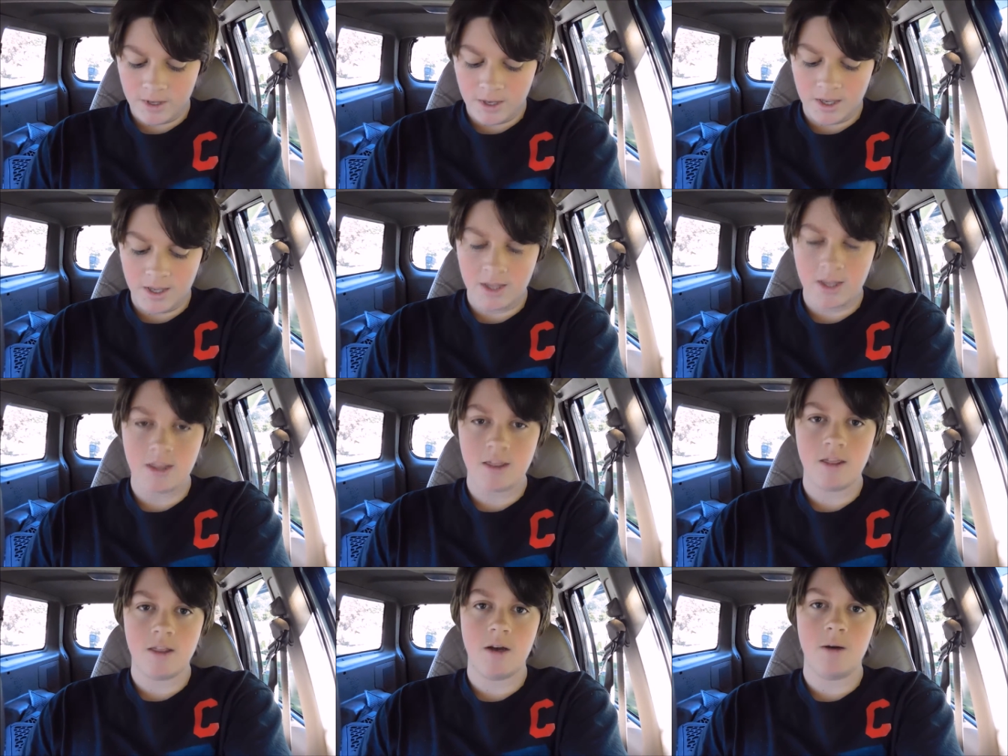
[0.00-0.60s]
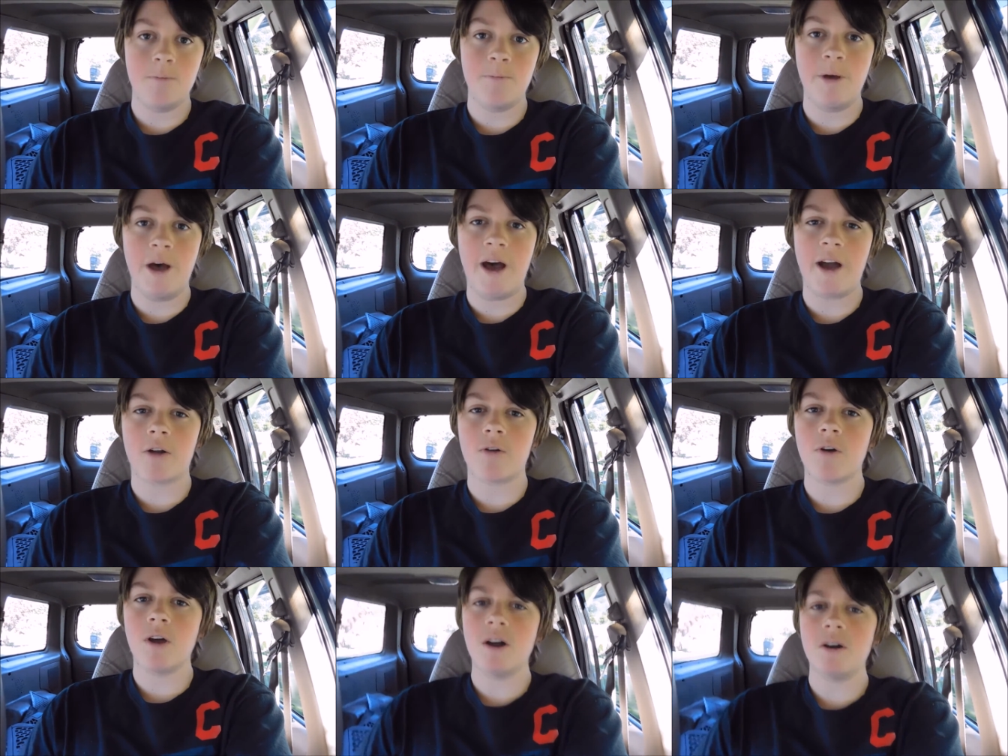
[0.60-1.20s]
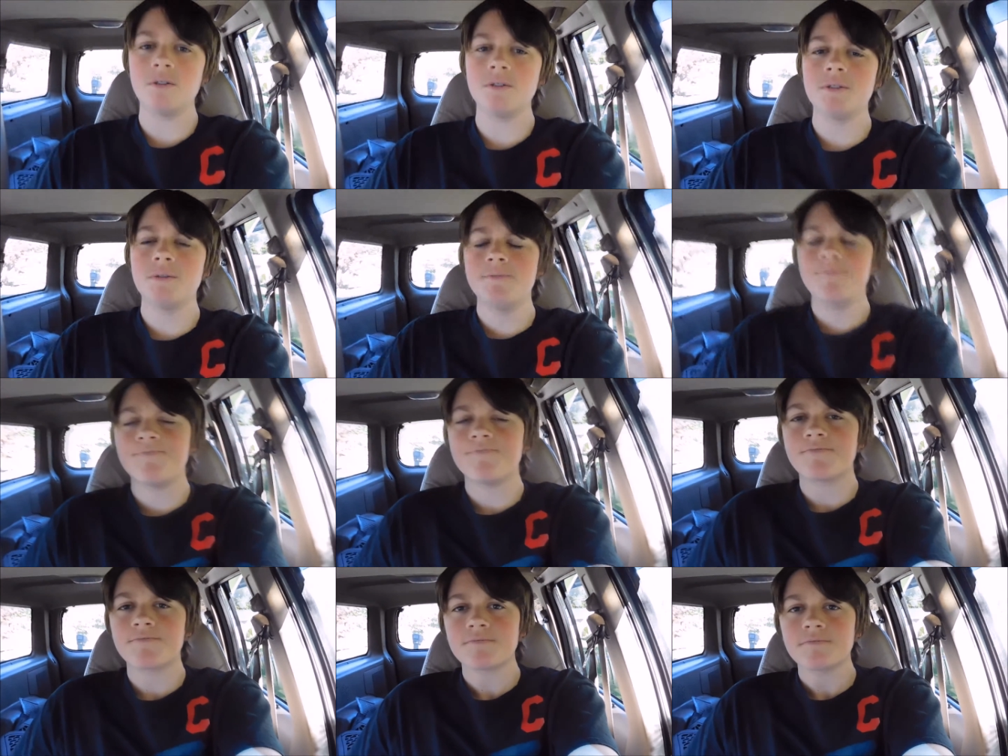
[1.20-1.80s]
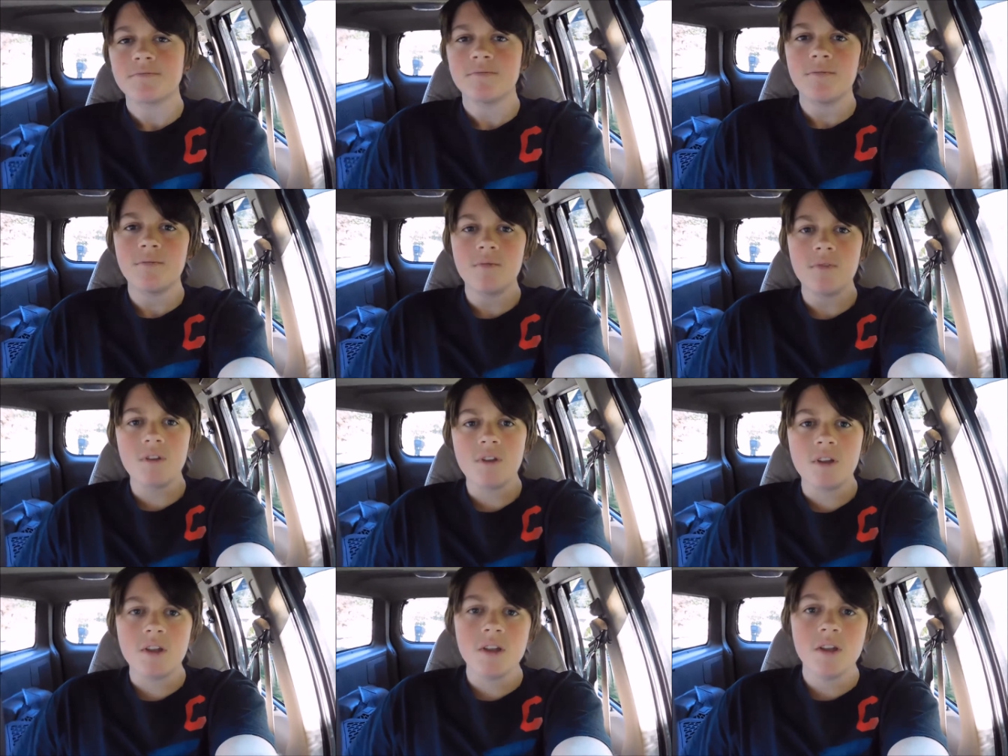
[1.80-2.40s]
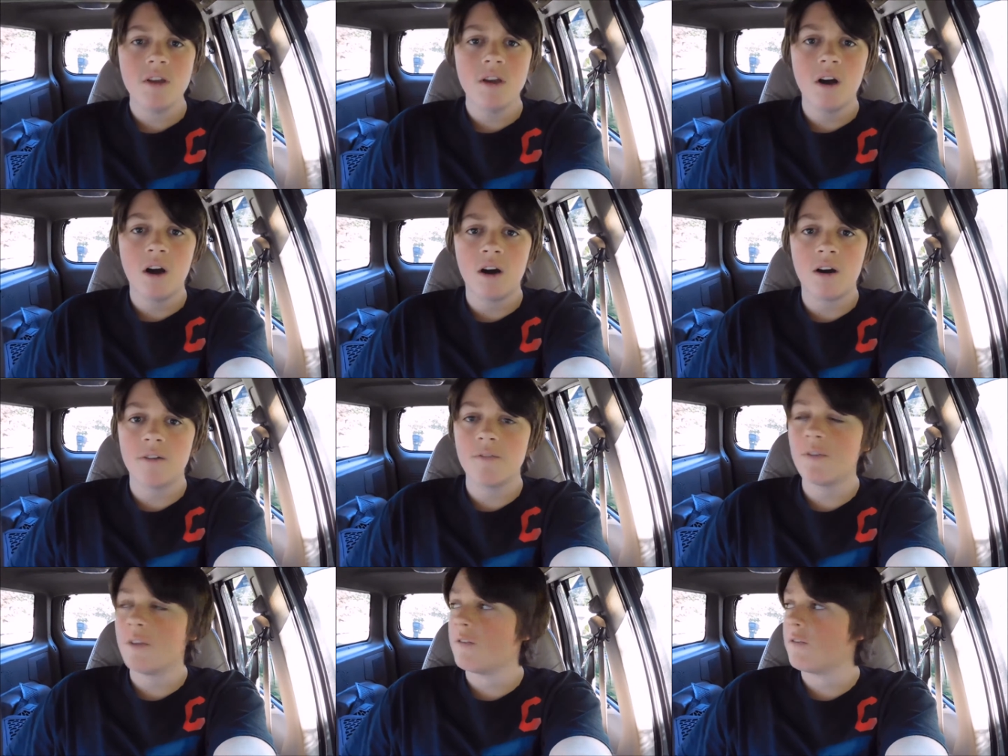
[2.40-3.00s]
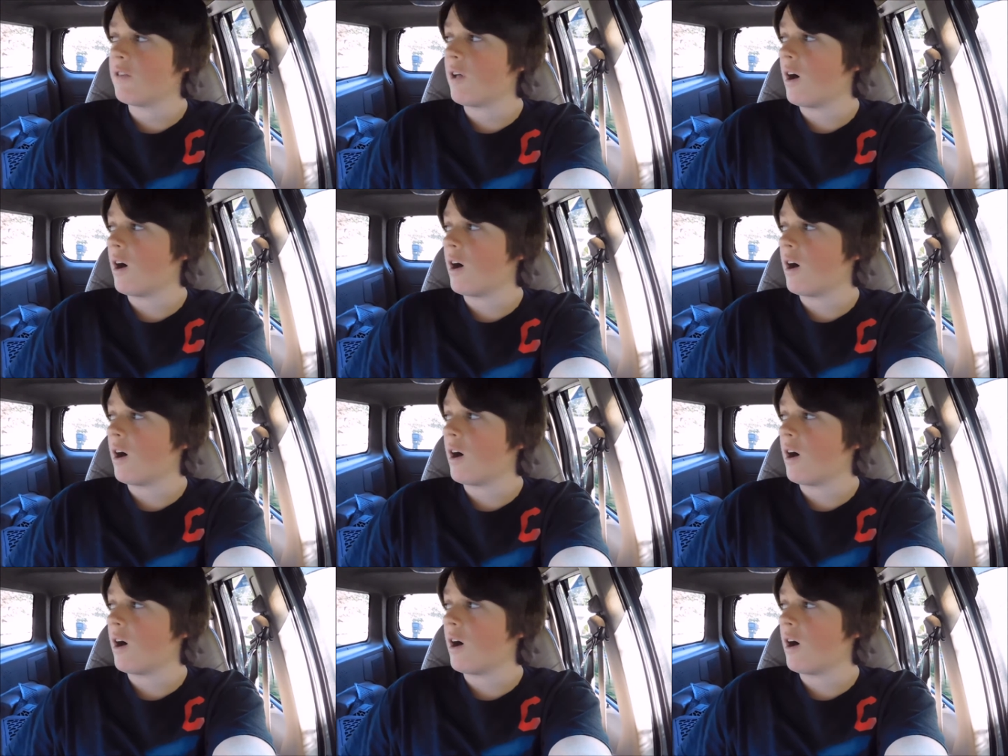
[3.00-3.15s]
in the background of the